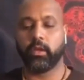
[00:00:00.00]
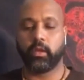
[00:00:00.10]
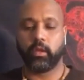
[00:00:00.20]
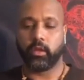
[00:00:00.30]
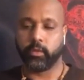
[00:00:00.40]

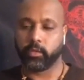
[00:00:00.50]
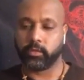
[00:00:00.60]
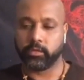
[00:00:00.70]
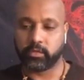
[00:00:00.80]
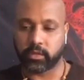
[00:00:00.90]
And I'm going
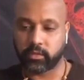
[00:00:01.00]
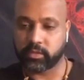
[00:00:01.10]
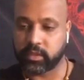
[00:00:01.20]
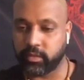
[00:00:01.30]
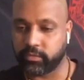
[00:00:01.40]
to do the
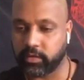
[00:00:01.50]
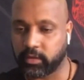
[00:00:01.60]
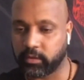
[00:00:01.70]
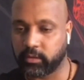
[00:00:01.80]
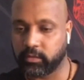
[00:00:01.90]
same
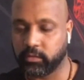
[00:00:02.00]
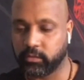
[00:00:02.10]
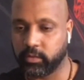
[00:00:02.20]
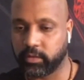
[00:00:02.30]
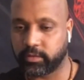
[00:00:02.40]
thing
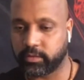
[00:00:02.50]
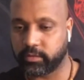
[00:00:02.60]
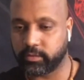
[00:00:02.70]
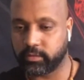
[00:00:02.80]
with